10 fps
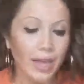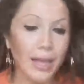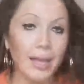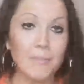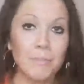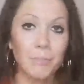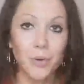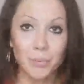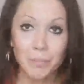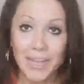
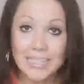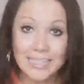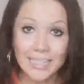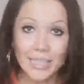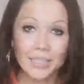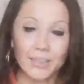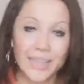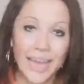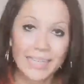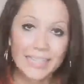But basically
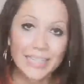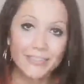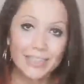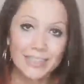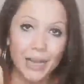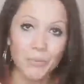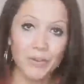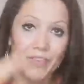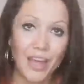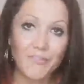the idea is that
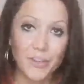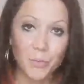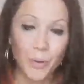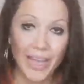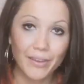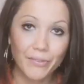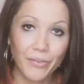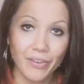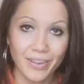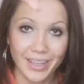with every wave
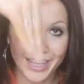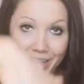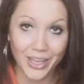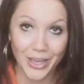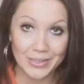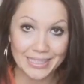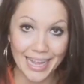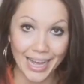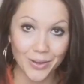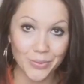it goes
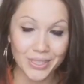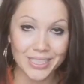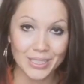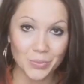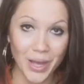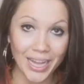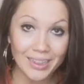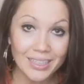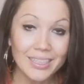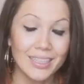down as well.